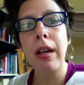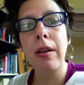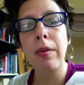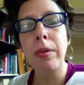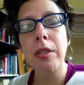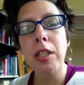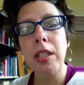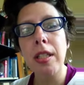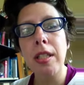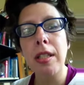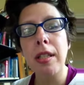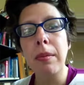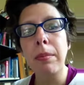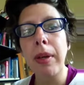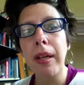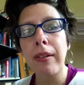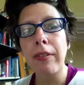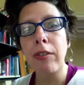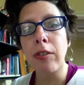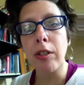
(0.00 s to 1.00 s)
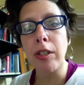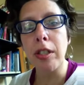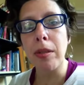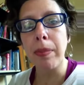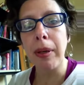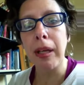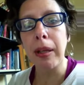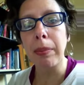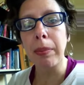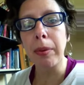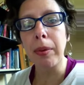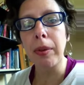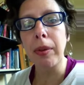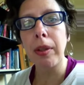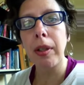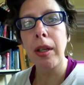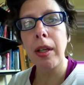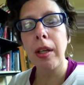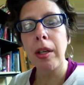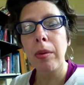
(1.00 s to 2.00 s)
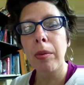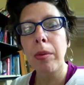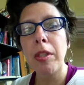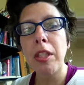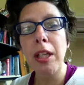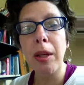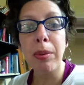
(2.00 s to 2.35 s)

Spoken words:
which is the metaphors paper, which